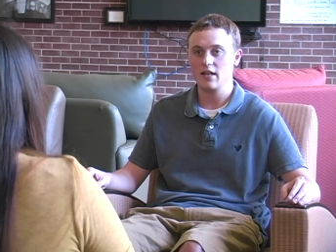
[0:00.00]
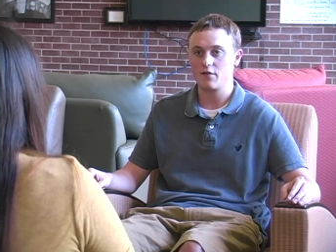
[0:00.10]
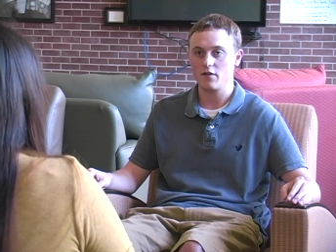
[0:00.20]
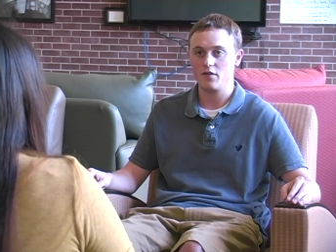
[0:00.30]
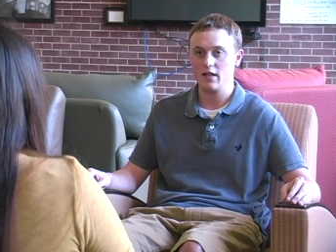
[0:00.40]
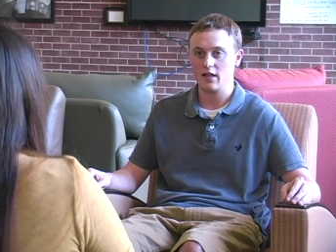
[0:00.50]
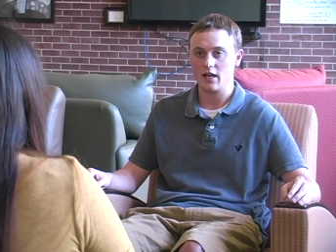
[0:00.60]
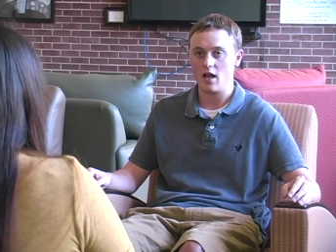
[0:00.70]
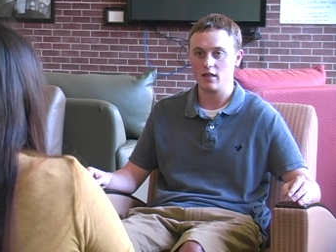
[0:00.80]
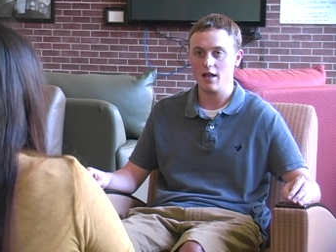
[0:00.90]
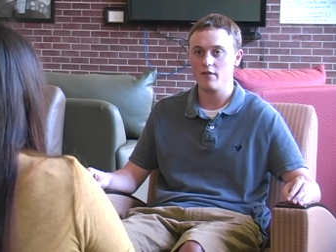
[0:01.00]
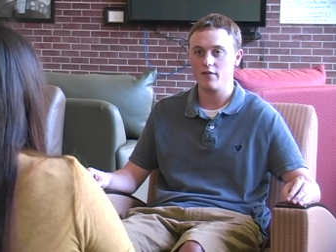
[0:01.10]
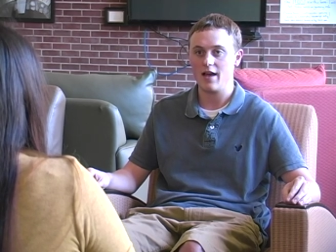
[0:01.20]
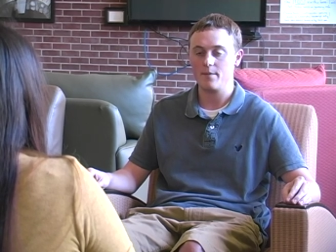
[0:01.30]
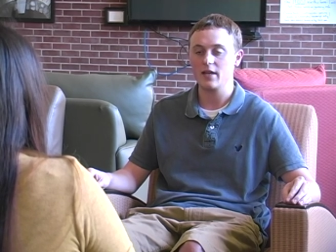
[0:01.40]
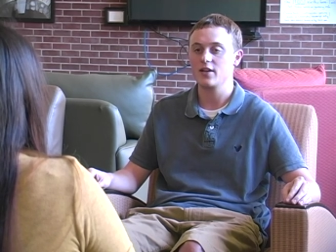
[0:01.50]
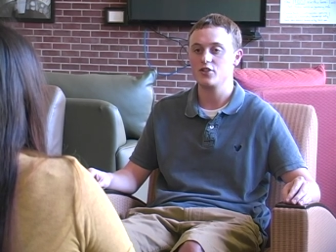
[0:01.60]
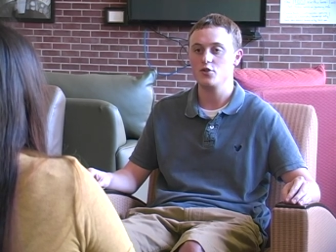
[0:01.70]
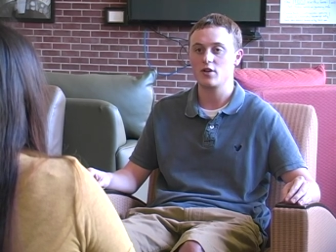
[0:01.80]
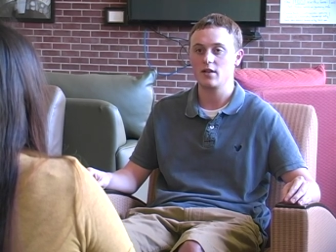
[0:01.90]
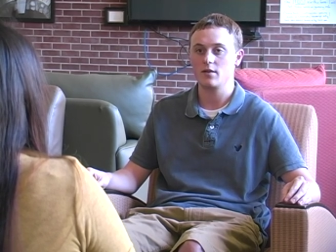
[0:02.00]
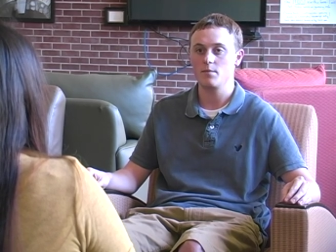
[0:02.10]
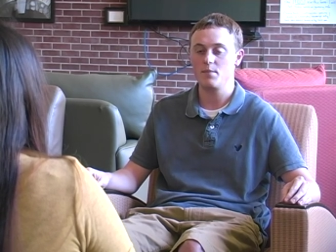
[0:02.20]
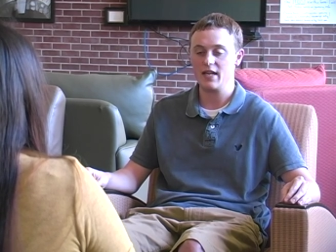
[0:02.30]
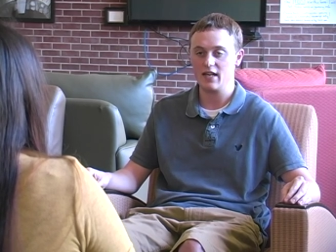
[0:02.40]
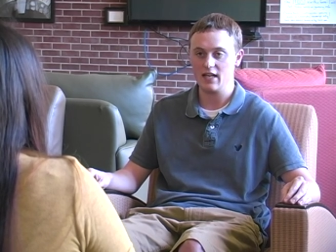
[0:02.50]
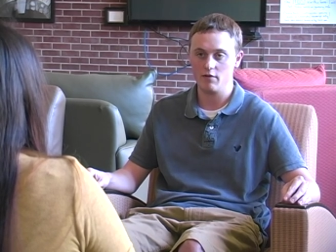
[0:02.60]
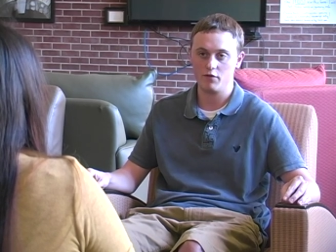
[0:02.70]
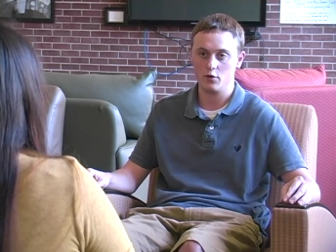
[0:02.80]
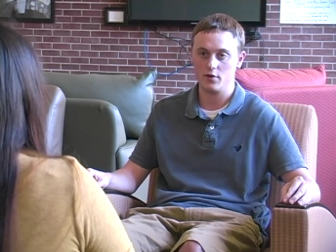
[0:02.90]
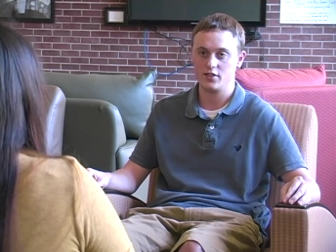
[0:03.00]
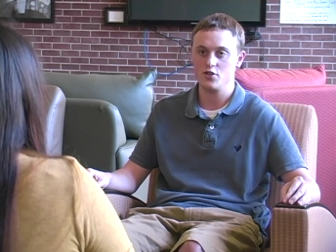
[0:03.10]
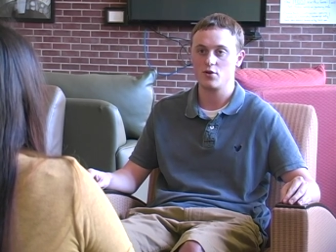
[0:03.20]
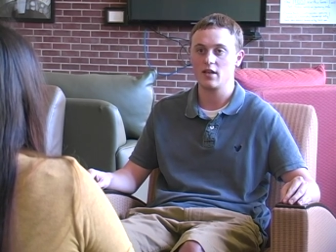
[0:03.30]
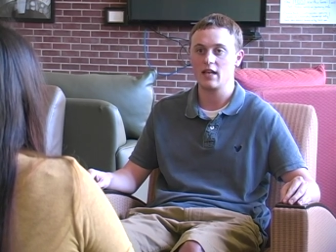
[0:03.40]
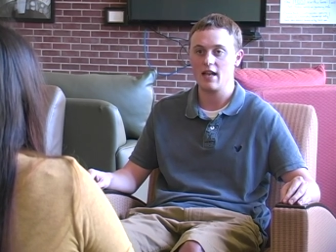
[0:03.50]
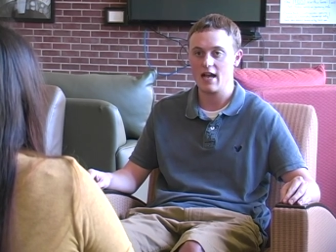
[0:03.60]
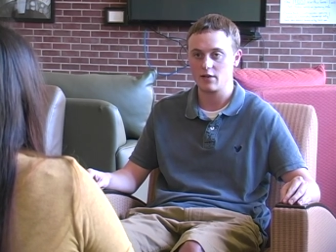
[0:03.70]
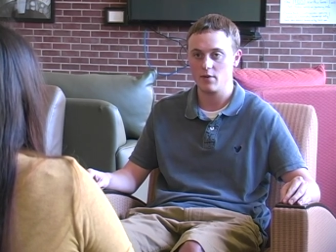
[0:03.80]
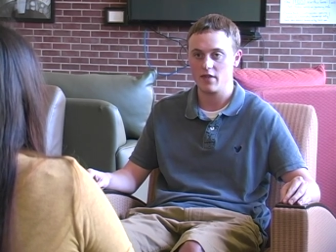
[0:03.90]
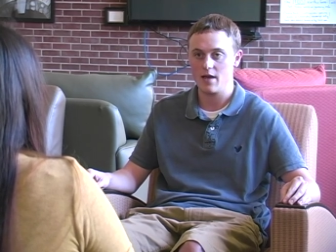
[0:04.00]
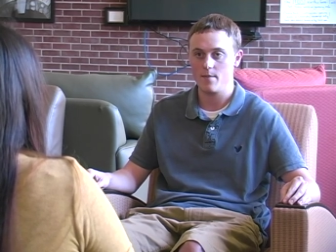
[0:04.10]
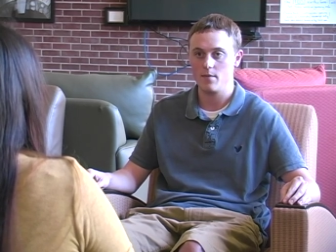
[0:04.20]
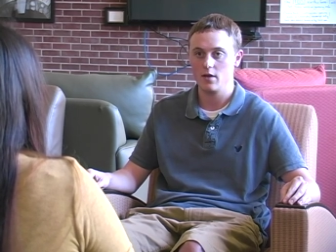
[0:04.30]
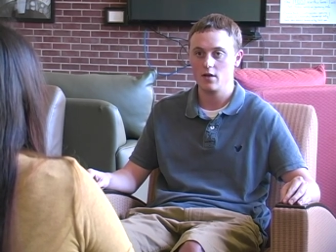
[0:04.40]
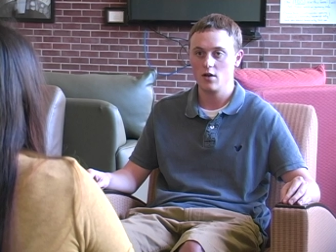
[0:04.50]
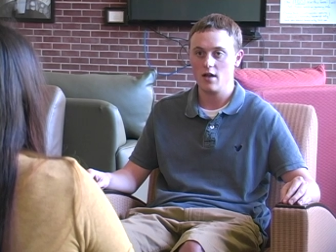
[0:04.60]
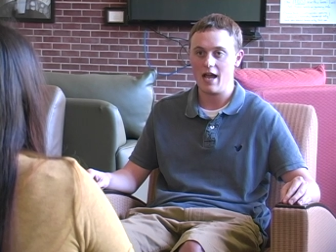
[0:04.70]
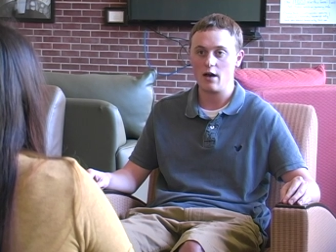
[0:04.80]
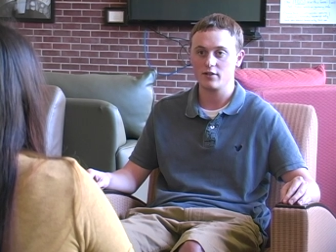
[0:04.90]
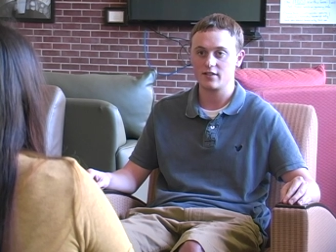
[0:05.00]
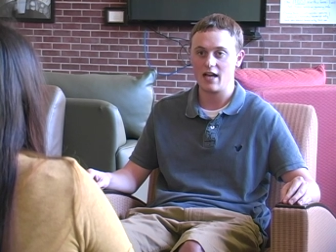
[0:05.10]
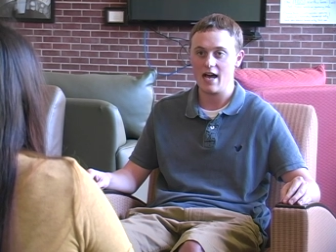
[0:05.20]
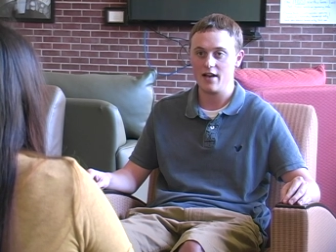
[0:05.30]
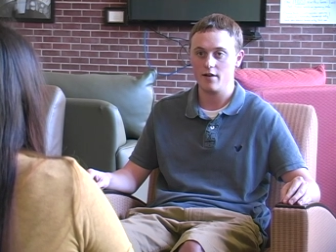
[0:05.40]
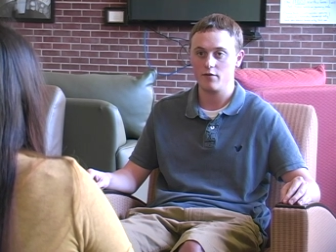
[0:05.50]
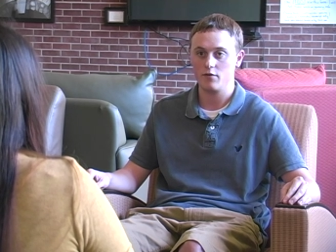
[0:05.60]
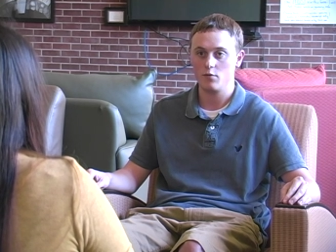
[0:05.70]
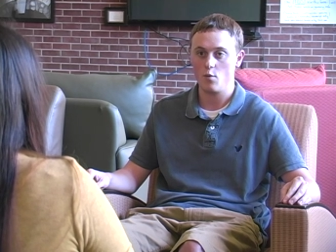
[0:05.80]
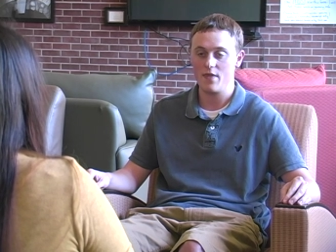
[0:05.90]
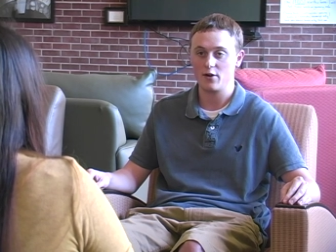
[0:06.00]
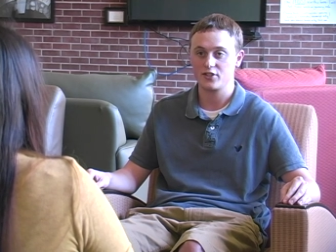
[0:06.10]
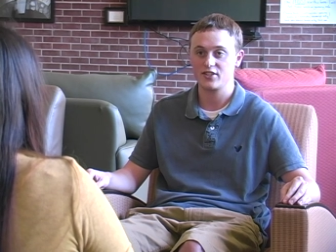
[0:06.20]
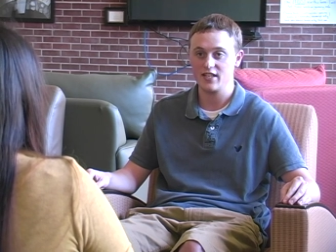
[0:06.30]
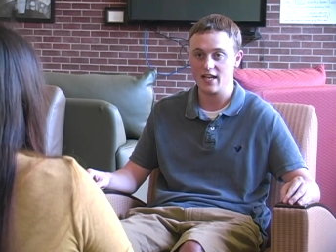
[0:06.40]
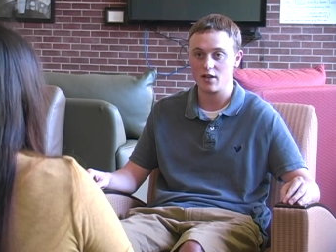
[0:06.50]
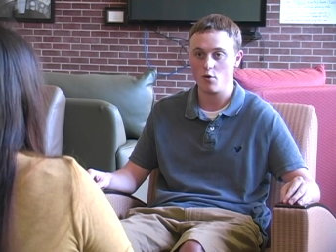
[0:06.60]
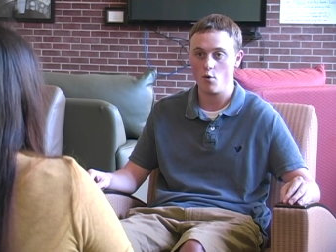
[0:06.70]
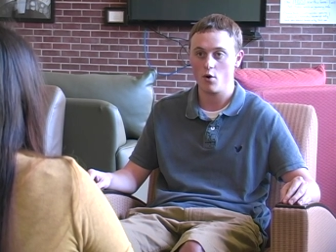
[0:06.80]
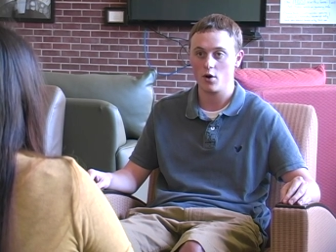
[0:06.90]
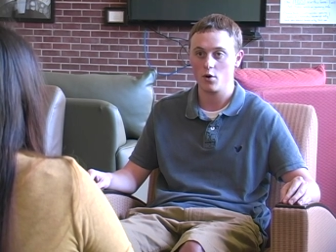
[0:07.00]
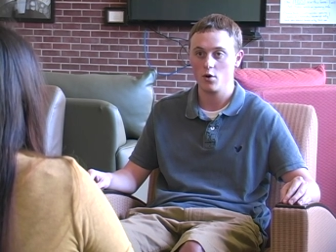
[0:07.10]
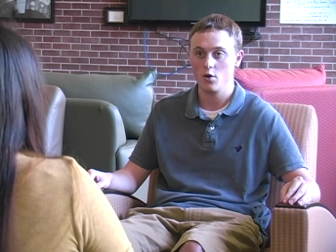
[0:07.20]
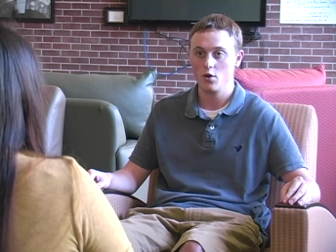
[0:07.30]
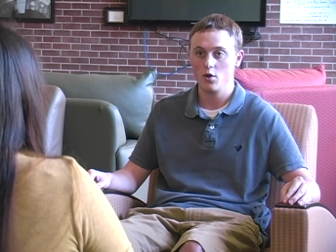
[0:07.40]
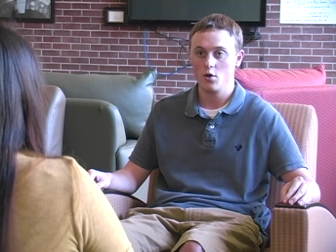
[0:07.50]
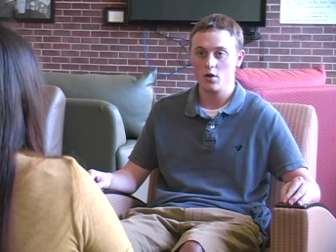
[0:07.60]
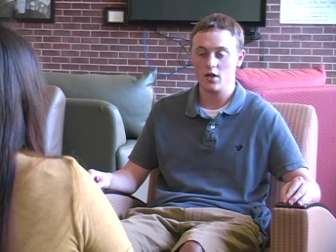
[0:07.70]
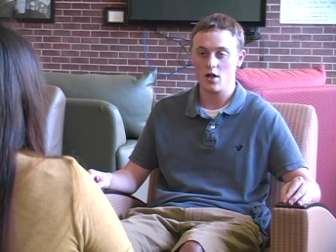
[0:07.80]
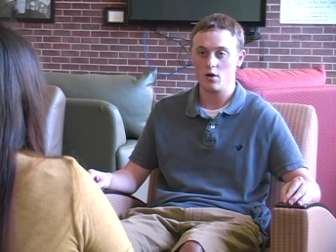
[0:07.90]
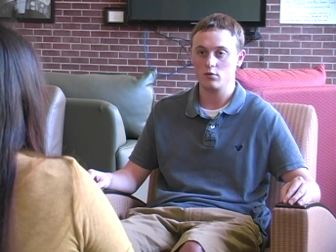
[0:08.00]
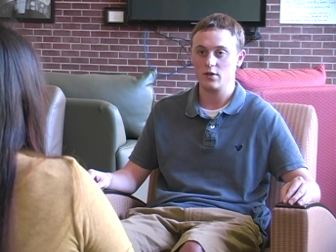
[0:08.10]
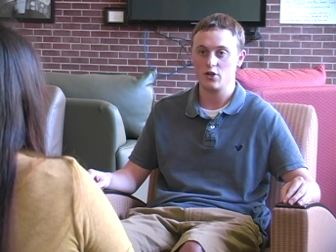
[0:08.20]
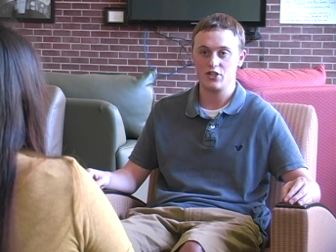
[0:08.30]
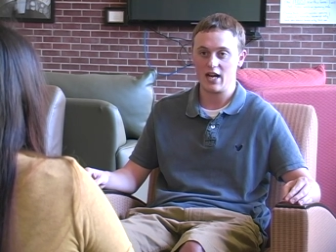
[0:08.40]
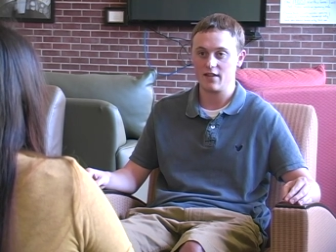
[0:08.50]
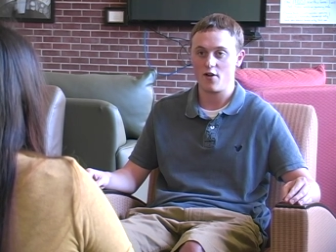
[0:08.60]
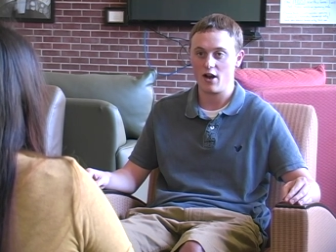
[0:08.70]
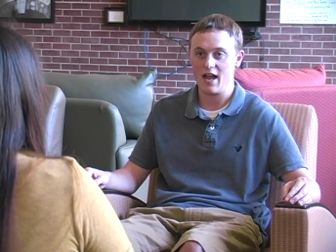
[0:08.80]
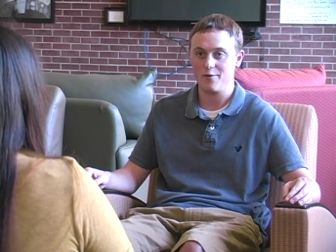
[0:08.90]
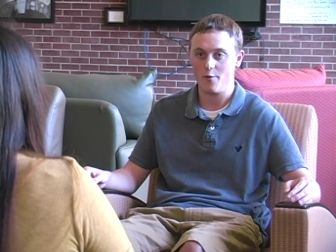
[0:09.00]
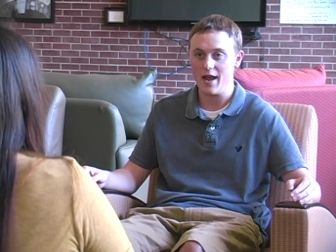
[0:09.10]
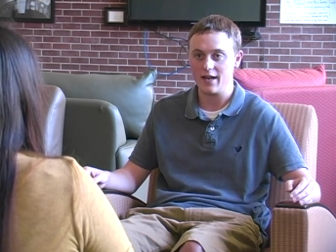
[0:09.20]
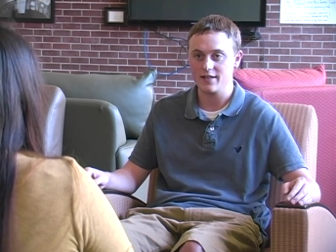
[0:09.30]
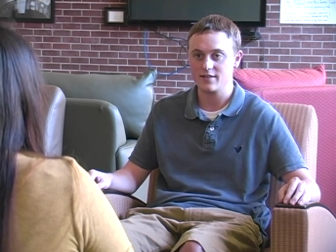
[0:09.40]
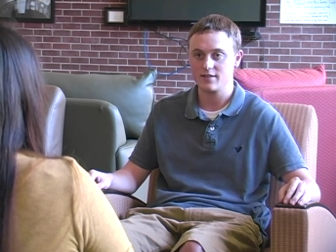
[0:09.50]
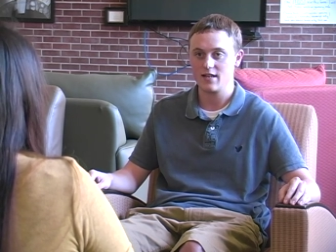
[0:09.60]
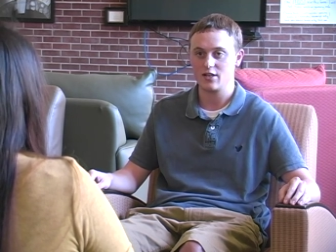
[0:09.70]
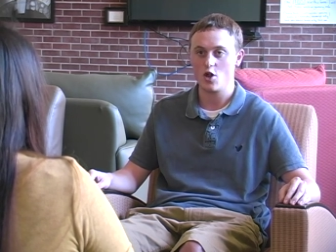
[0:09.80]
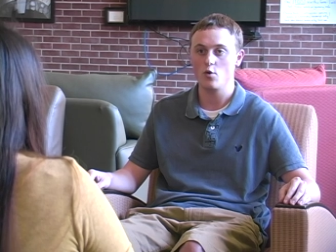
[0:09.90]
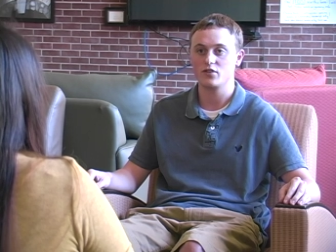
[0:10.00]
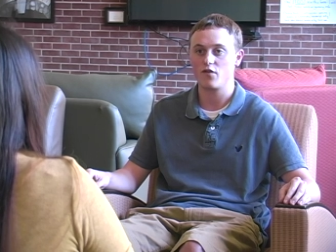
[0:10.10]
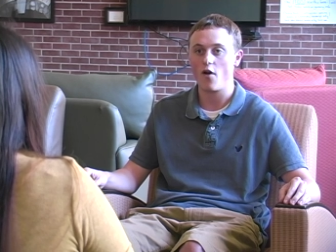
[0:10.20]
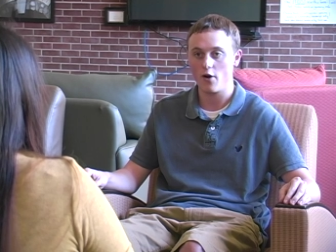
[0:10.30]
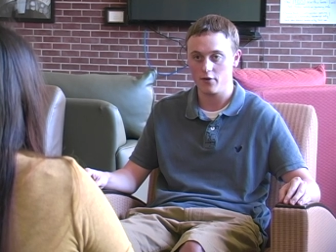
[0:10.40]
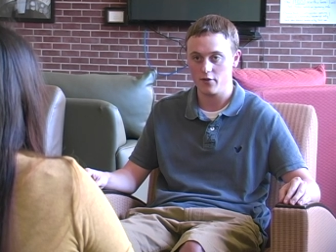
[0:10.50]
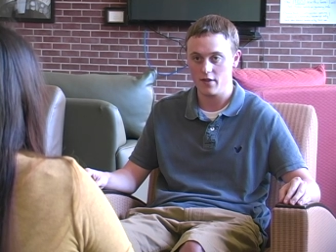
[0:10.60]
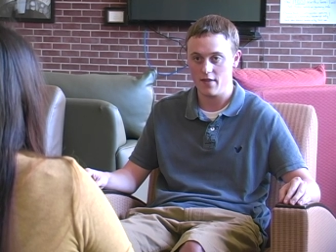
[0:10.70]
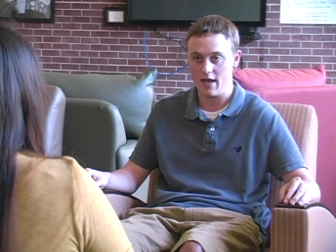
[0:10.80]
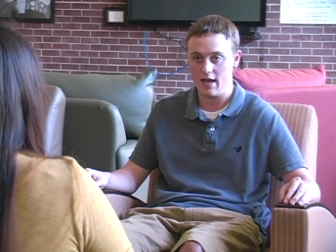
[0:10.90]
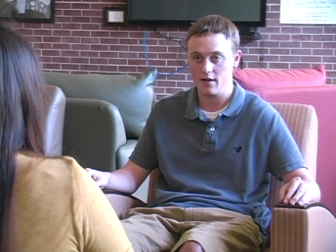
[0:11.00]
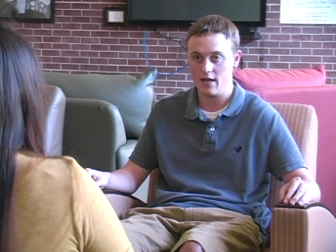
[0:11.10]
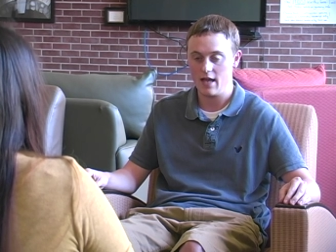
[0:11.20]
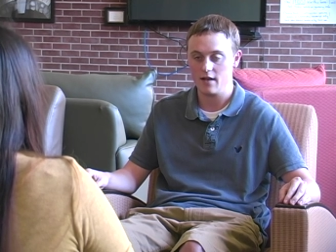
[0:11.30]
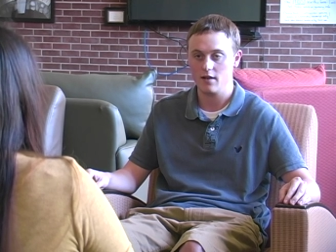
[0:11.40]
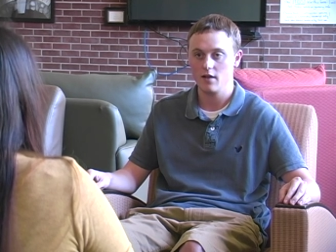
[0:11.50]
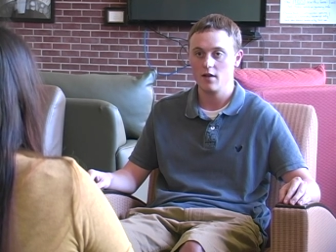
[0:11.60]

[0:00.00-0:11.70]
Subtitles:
different feeling, and I love that because you can be an influence and you can connect with them outside of when they're sick or, when you're checking their height and weight. It goes farther than that. And,